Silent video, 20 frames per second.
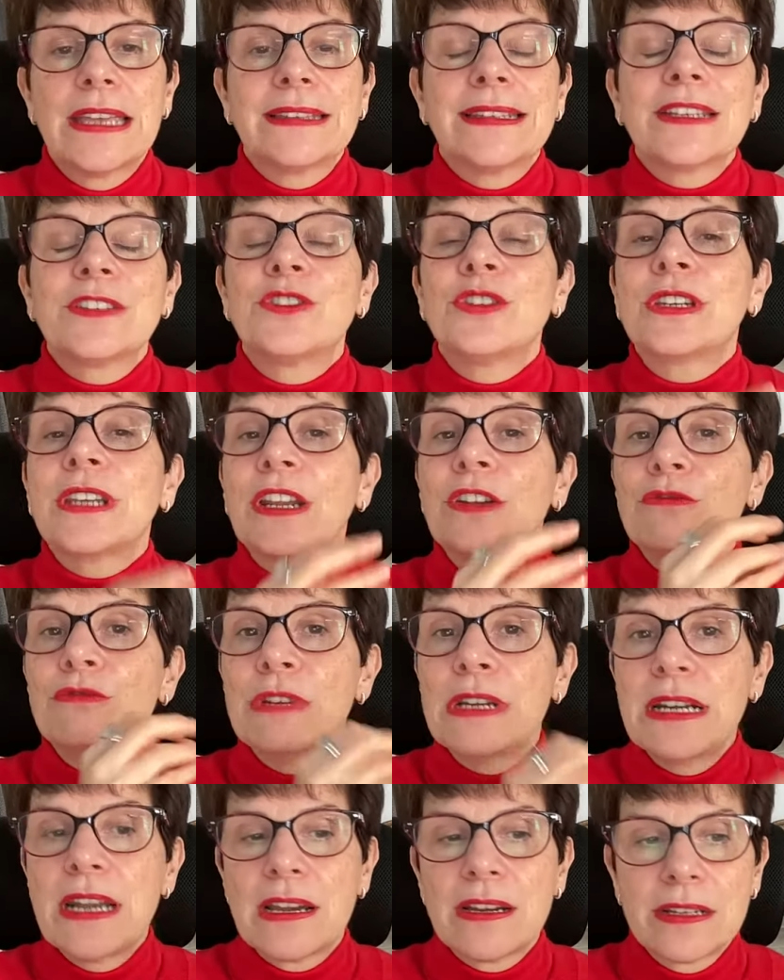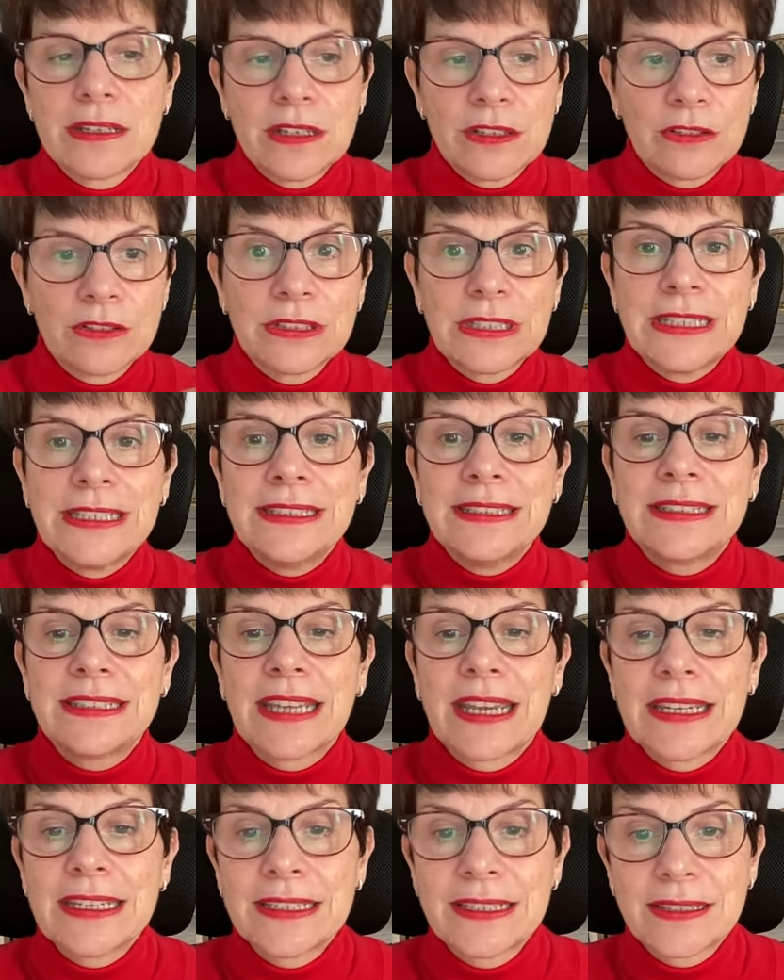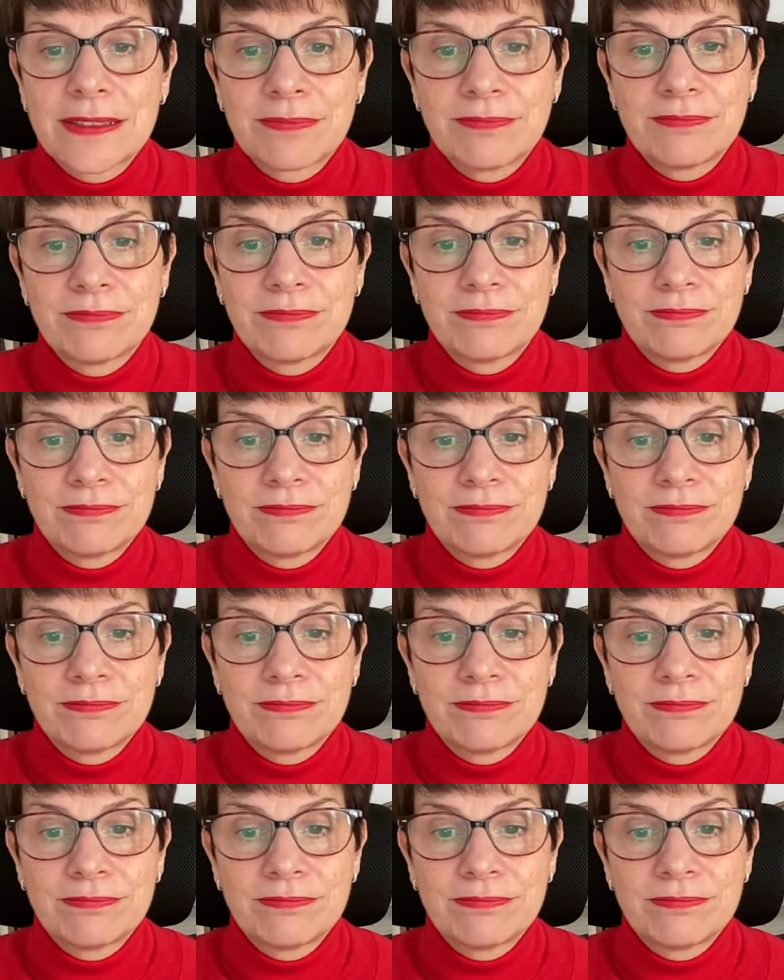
that you can rely on in case